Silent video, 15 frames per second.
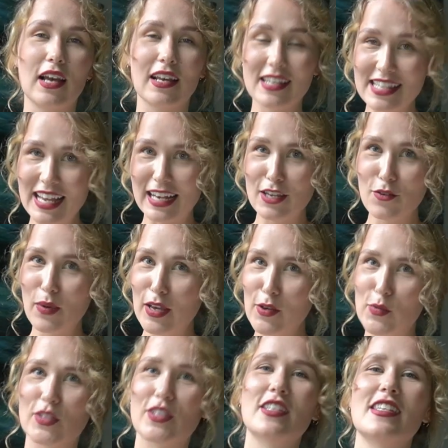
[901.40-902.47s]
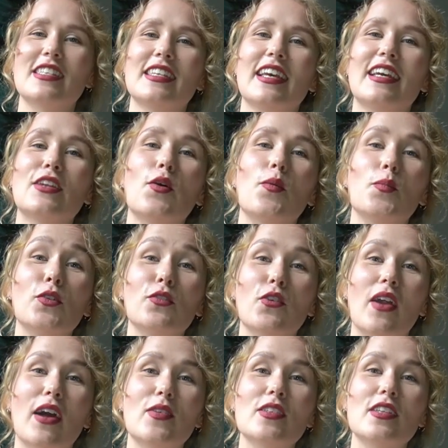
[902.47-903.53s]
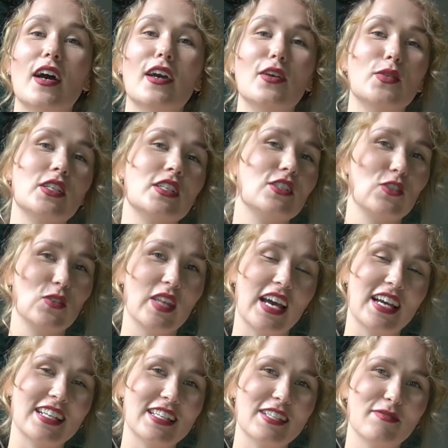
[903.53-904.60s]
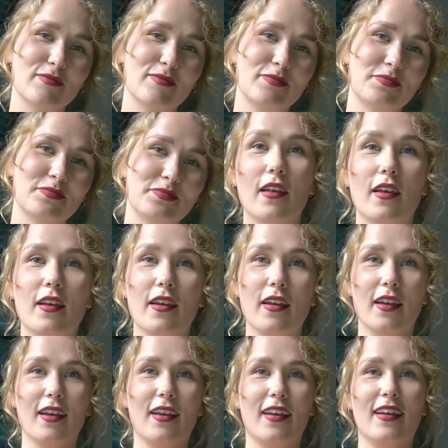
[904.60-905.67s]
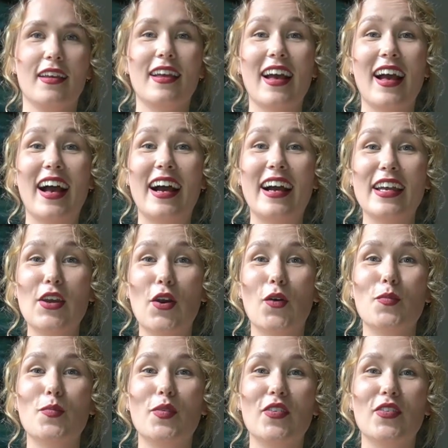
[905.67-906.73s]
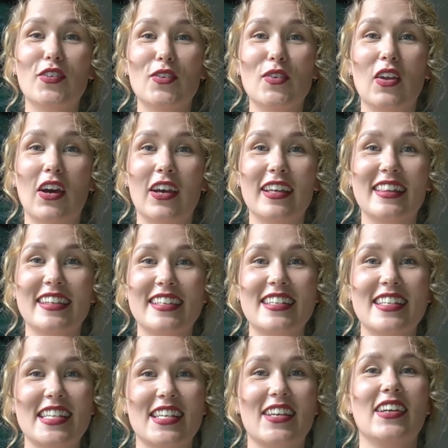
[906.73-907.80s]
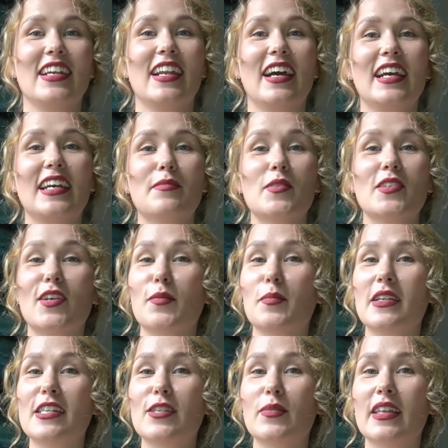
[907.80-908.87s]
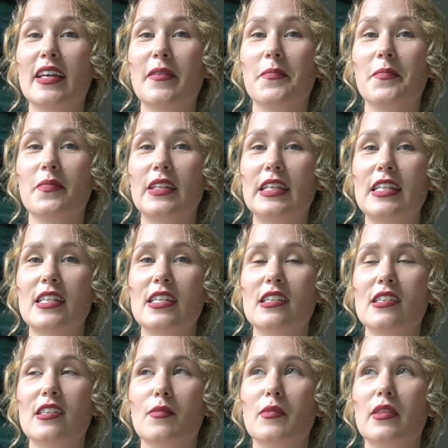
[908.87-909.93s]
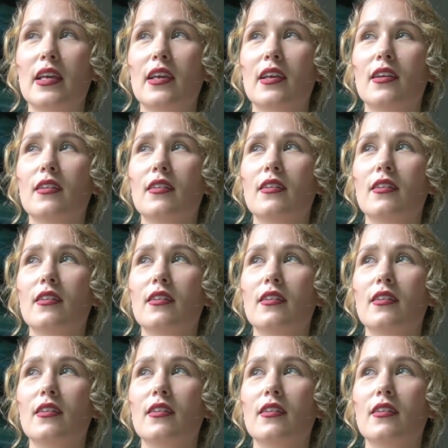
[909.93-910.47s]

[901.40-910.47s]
exactly where you wanted to sit and not move around, I would do that. I hope you like this design. I am so pleased with it. It's something